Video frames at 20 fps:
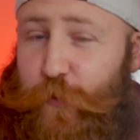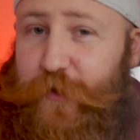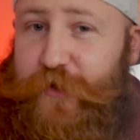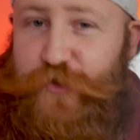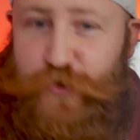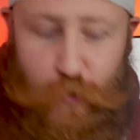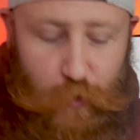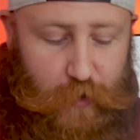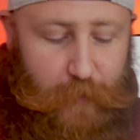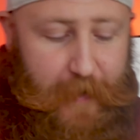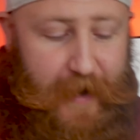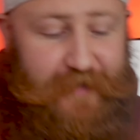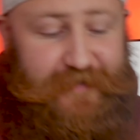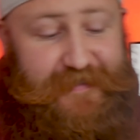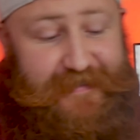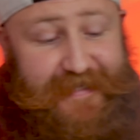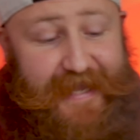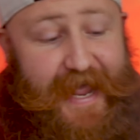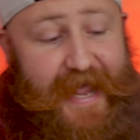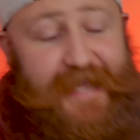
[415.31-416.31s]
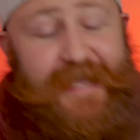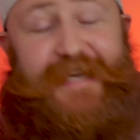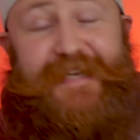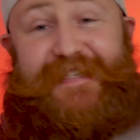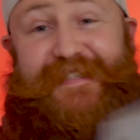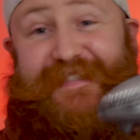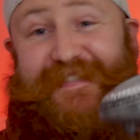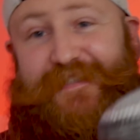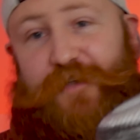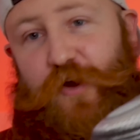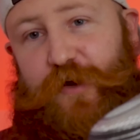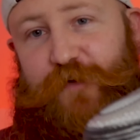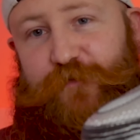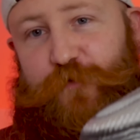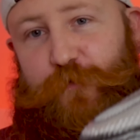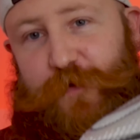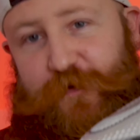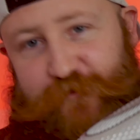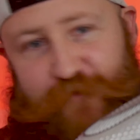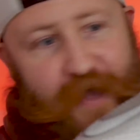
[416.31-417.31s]
want to talk about today, aside
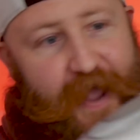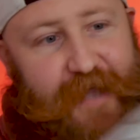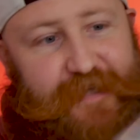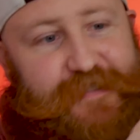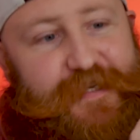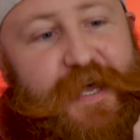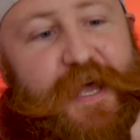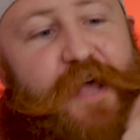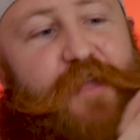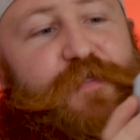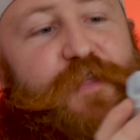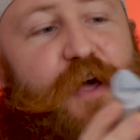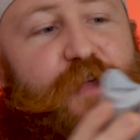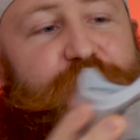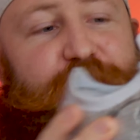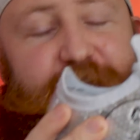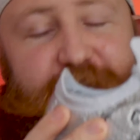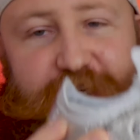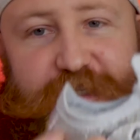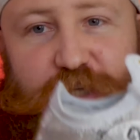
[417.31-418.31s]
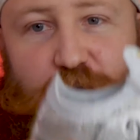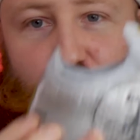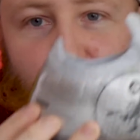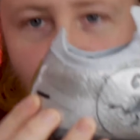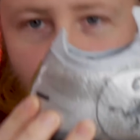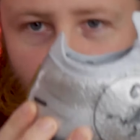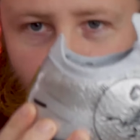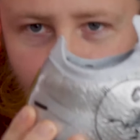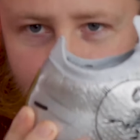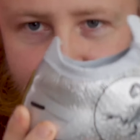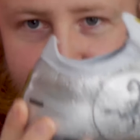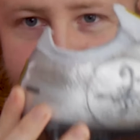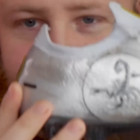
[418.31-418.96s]
from the fact that these look